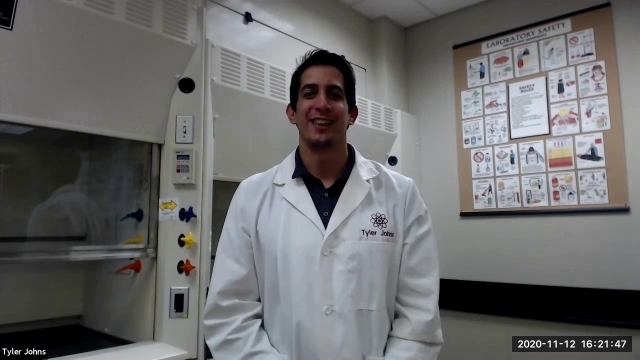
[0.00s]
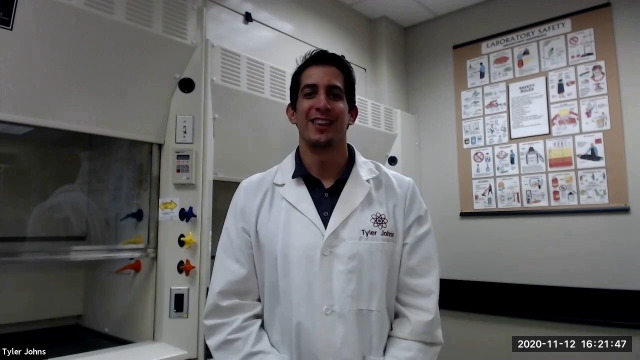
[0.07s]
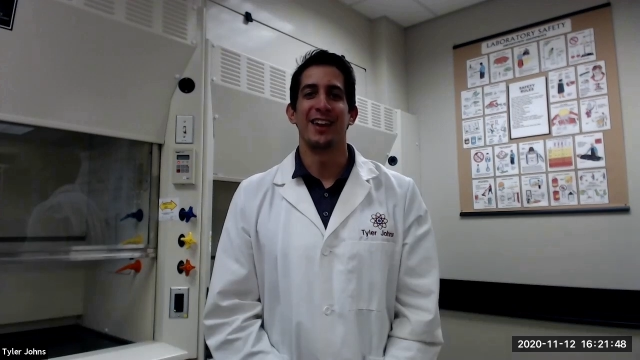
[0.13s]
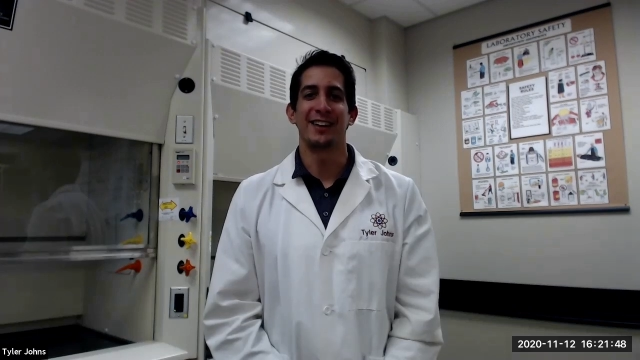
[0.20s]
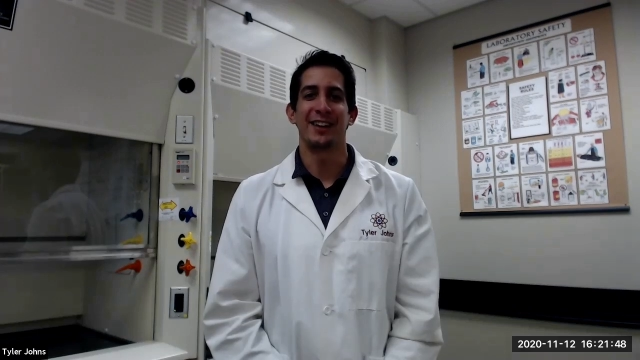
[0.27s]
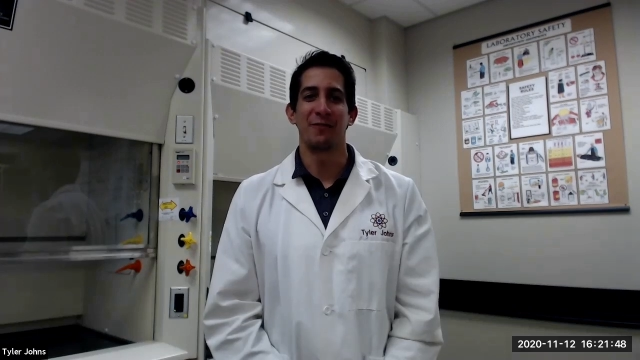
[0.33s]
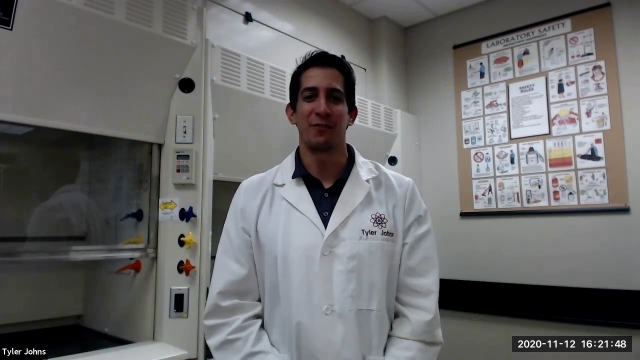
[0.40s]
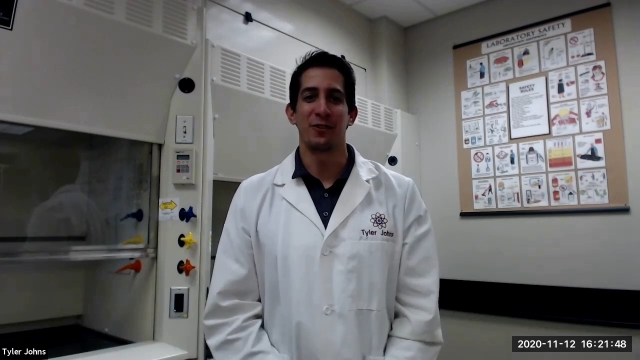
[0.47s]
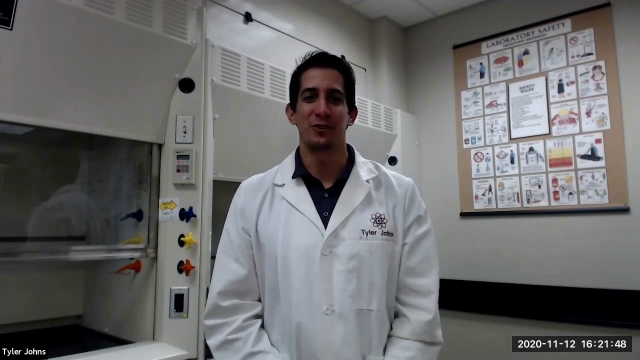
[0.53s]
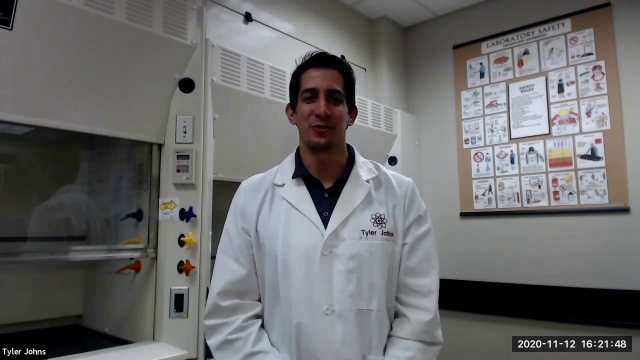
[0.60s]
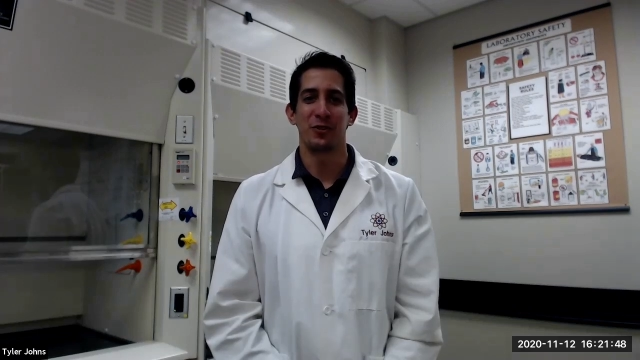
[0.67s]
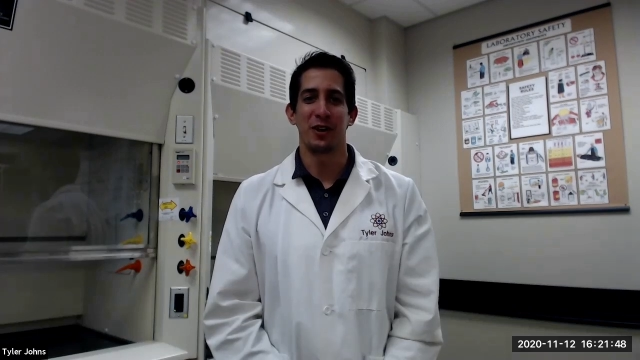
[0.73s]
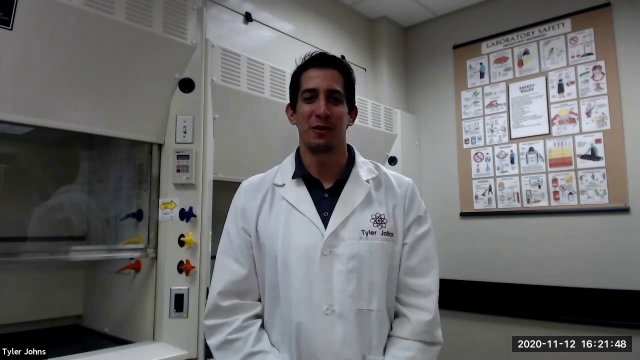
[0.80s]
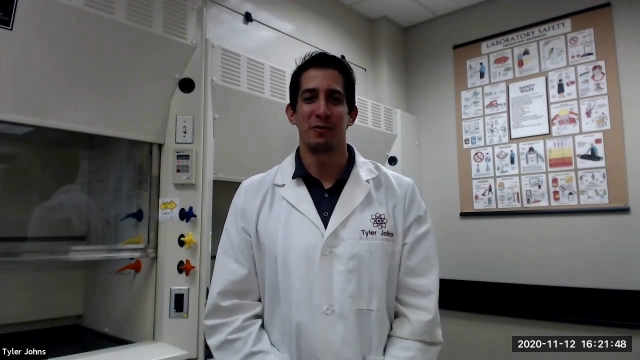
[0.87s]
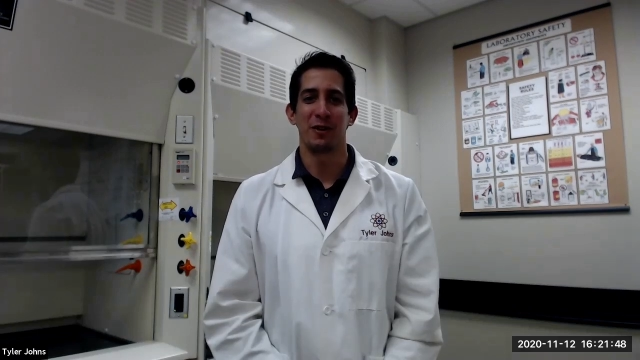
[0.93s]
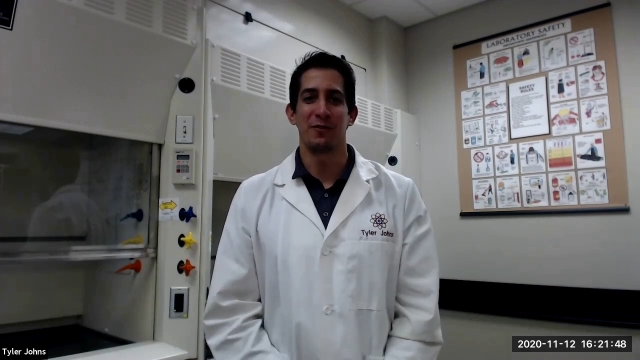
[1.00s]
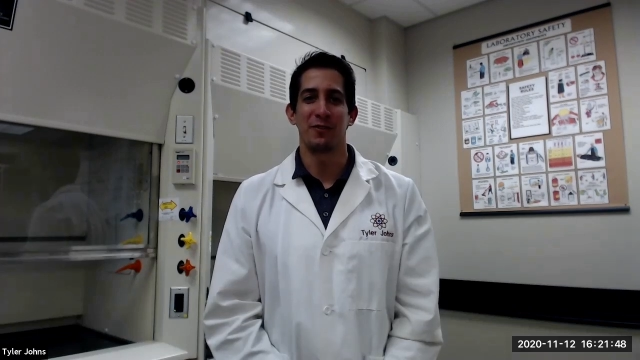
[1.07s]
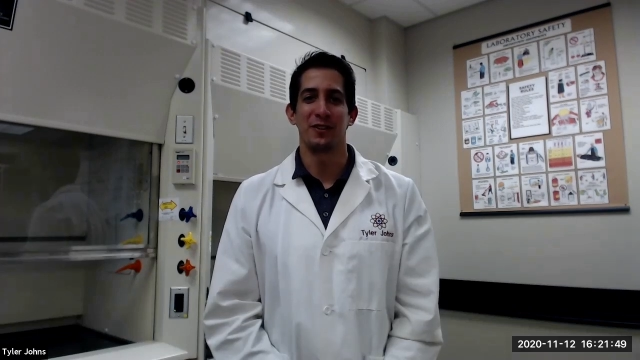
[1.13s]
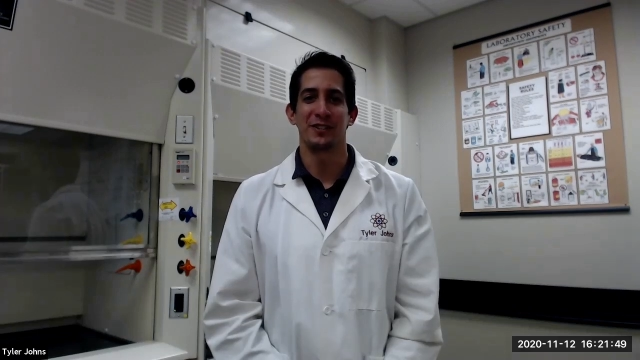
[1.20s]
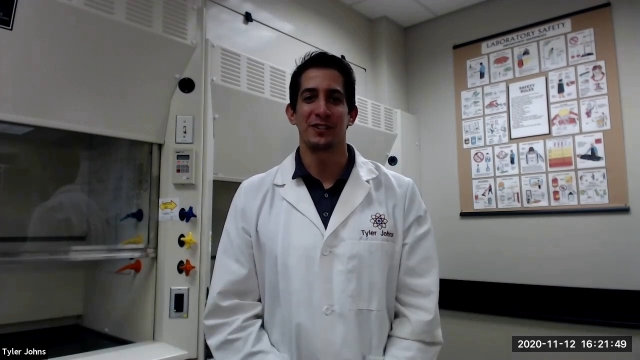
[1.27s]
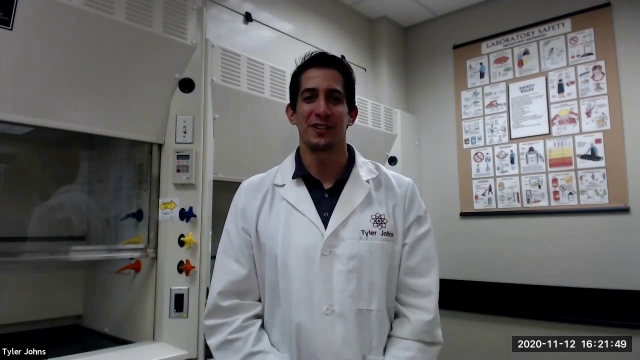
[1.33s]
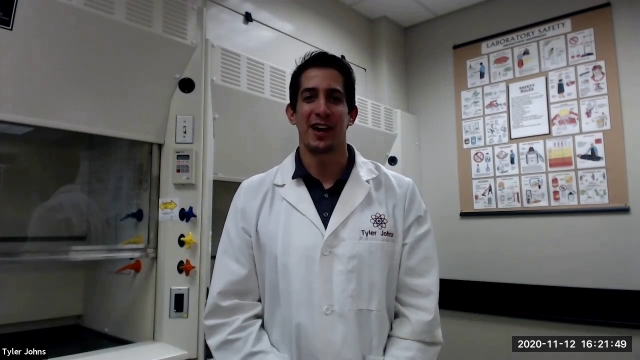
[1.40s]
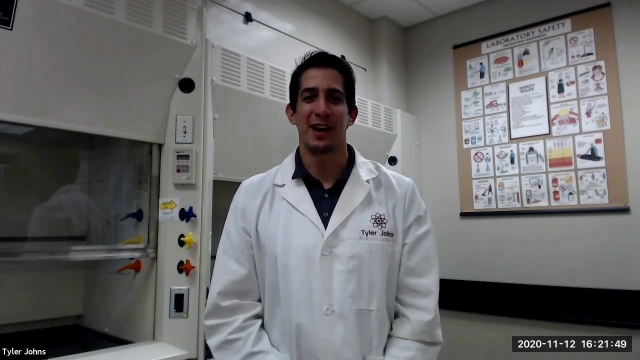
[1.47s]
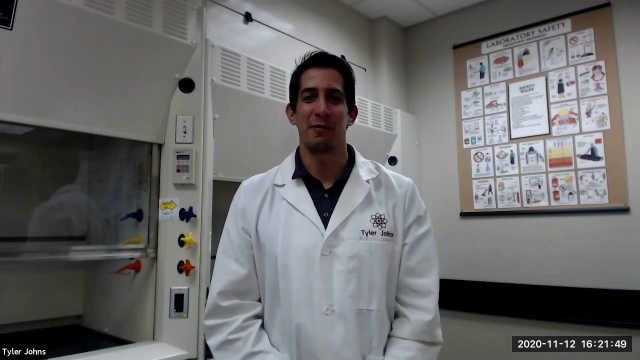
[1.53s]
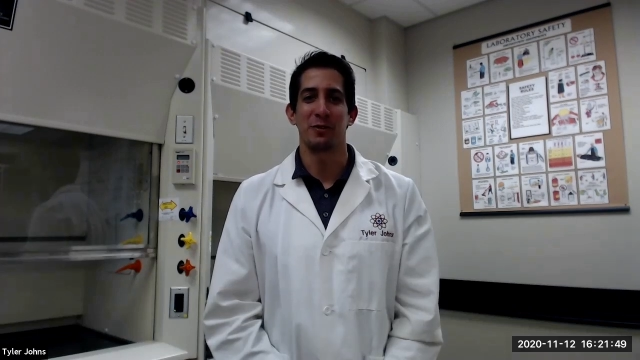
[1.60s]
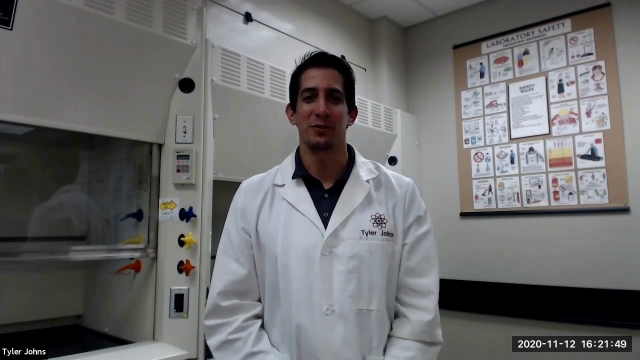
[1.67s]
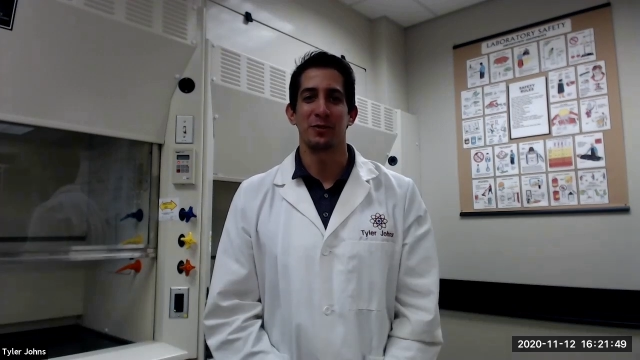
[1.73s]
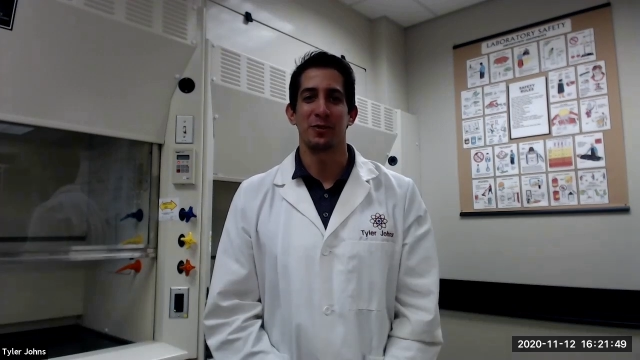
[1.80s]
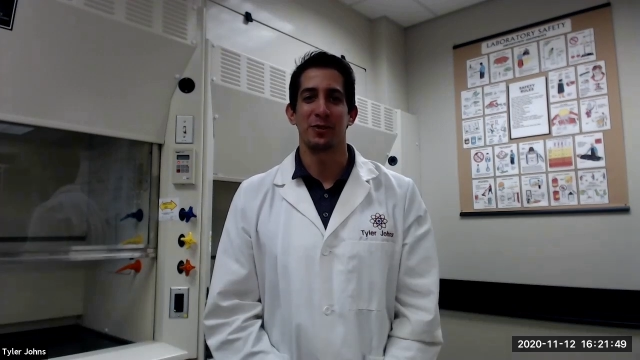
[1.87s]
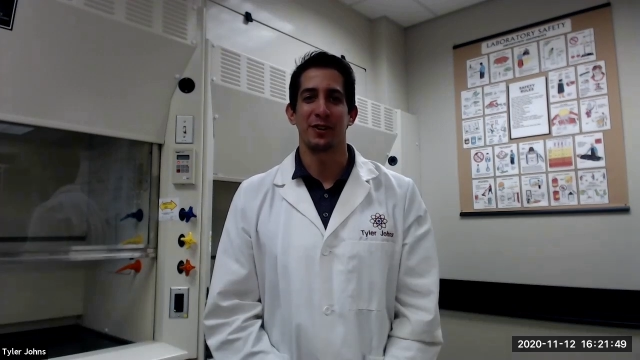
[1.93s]
Thank you for joining me for this
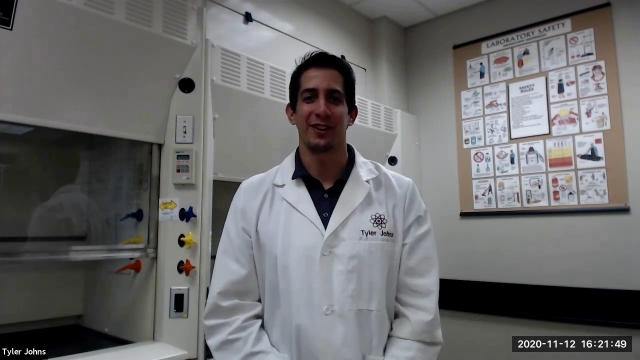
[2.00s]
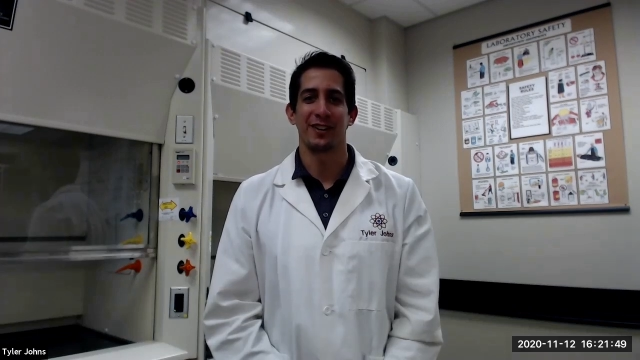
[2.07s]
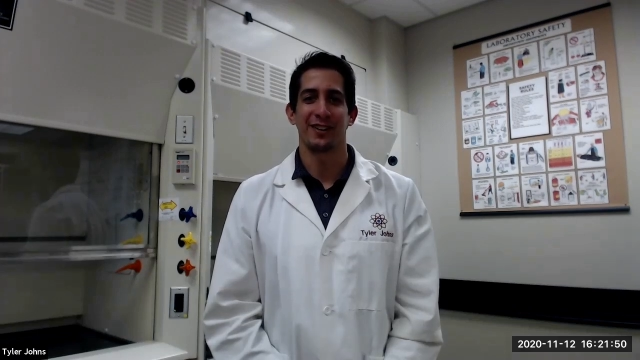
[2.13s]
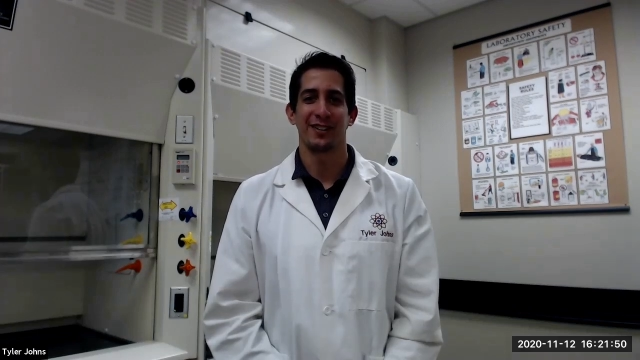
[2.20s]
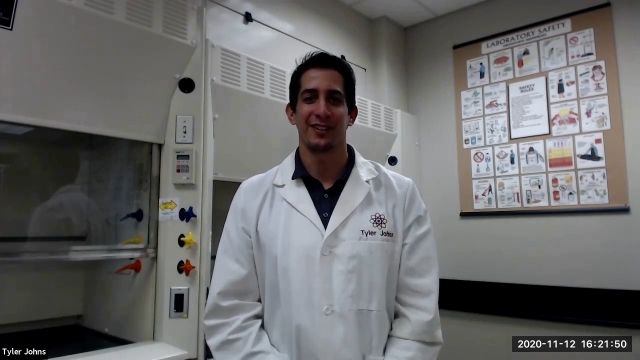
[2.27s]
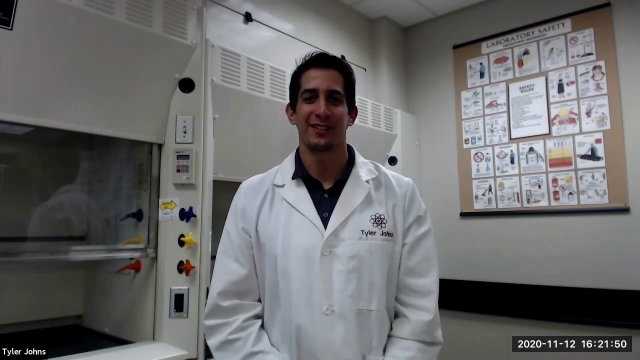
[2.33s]
laboratory.